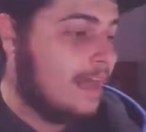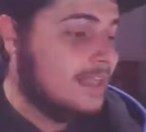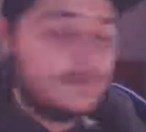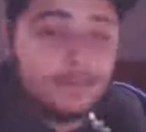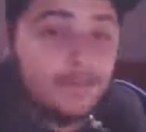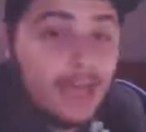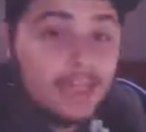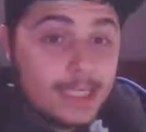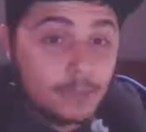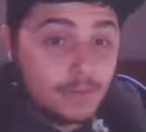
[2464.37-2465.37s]
And these were
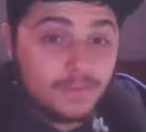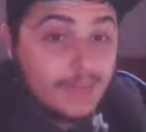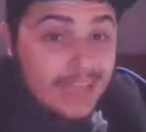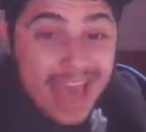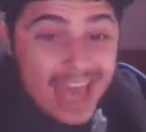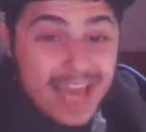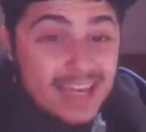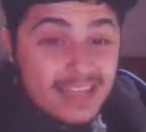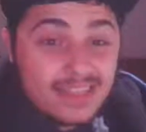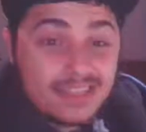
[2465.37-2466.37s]
from the
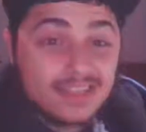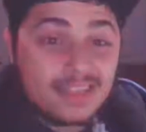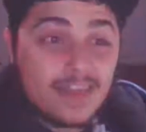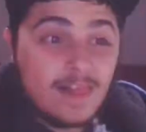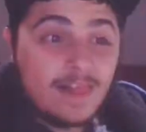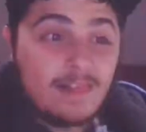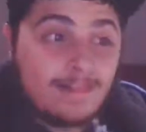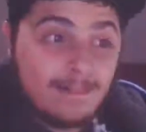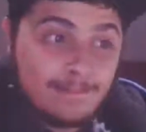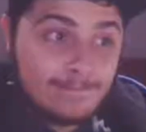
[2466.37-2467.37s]
80s.
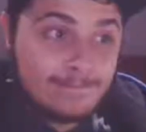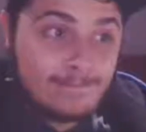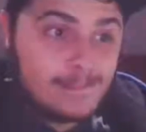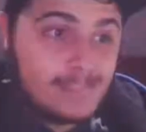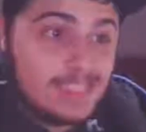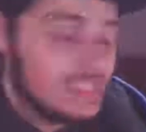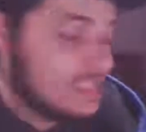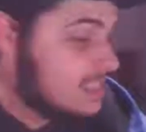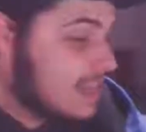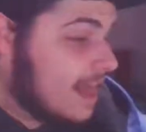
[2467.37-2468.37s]
It
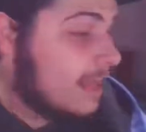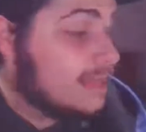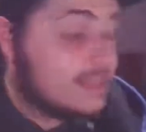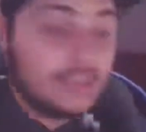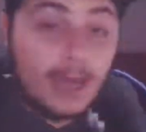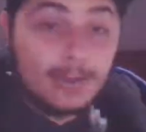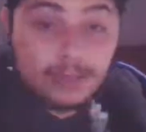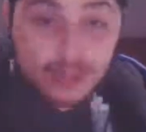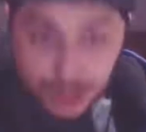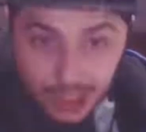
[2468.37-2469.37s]
had the 80s type
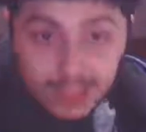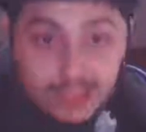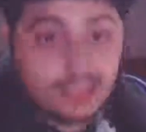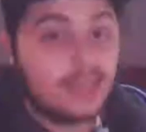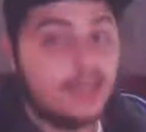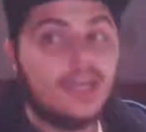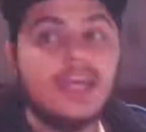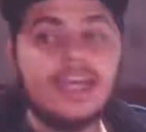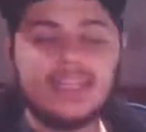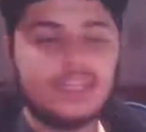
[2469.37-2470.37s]
shit there.
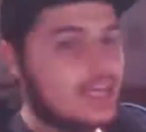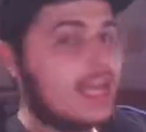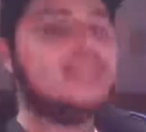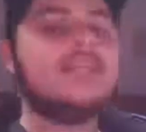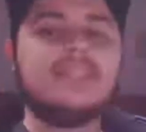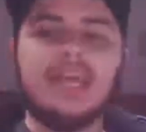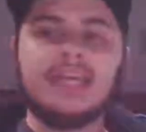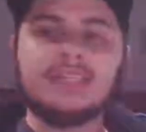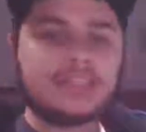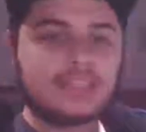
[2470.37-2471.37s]
It had the 80s
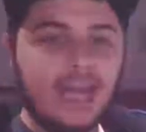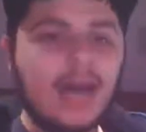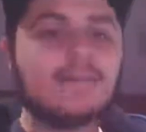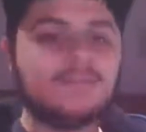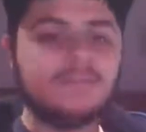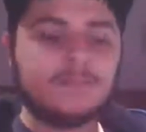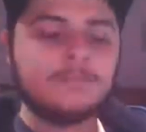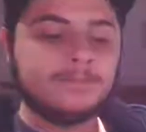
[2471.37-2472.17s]
like stuff.